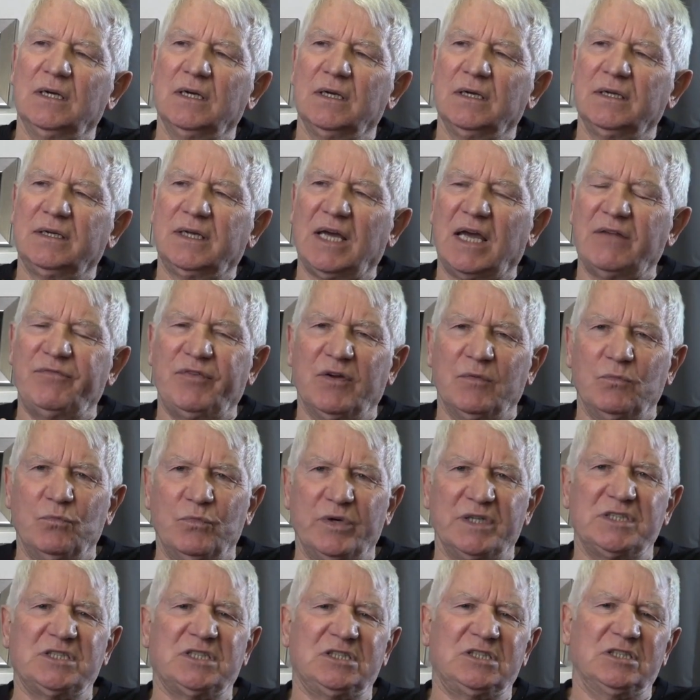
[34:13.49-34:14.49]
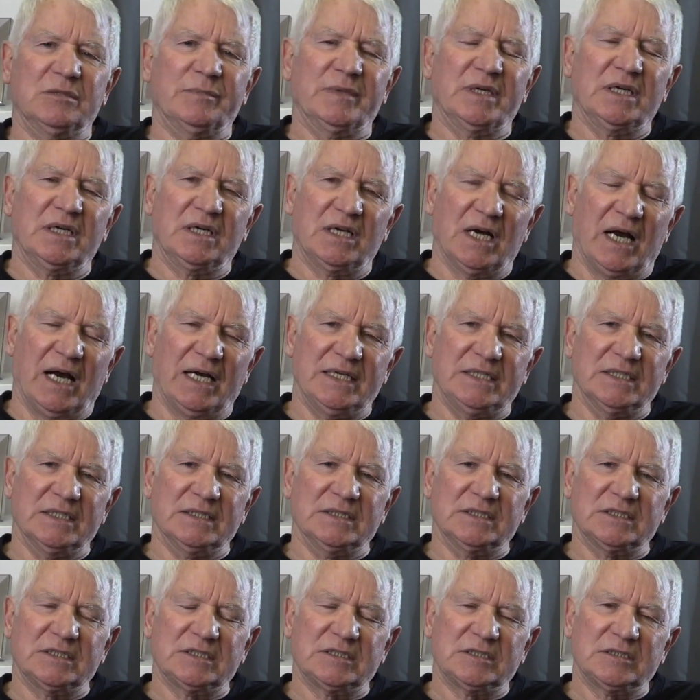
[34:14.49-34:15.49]
gave him wisdom and
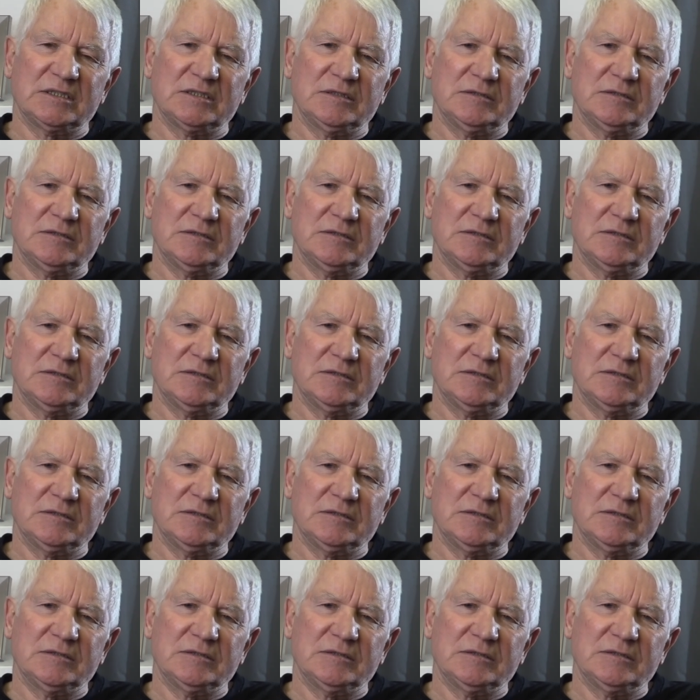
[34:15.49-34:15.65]
guidance.